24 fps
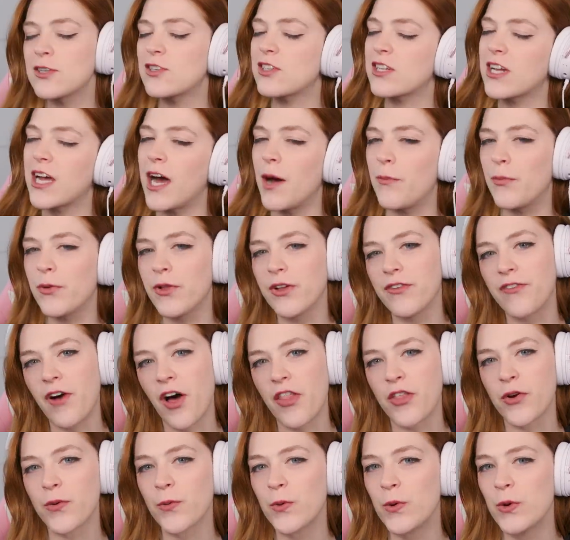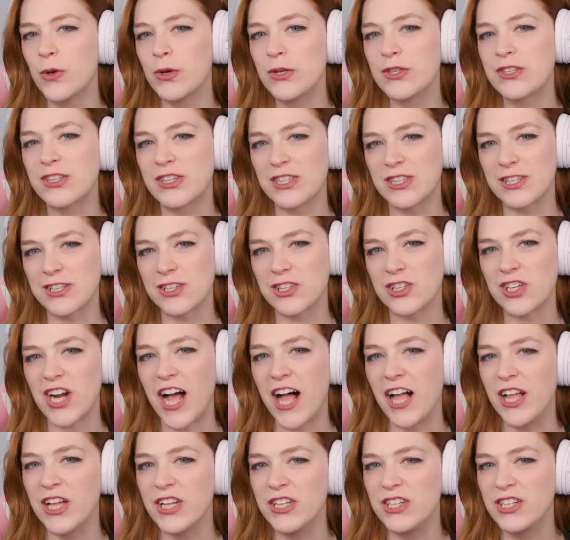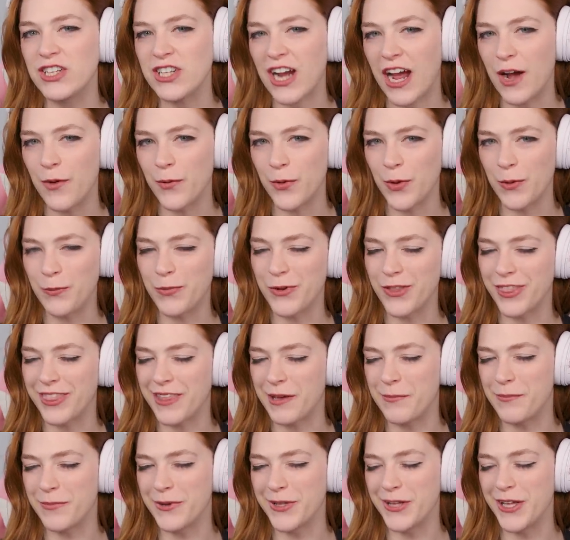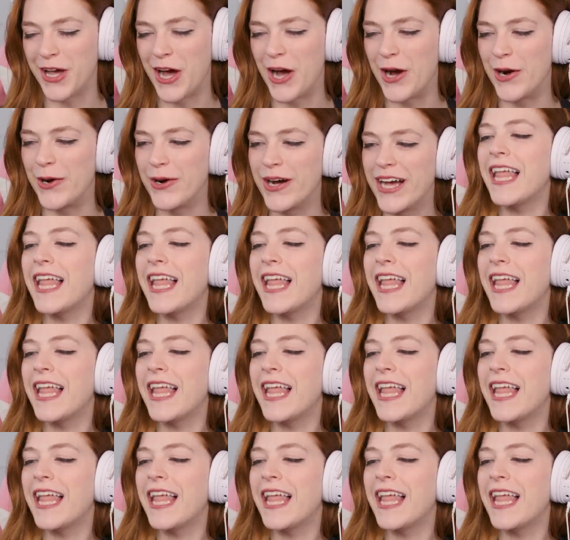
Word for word: There's a couple of other rules to this challenge. I will put them below.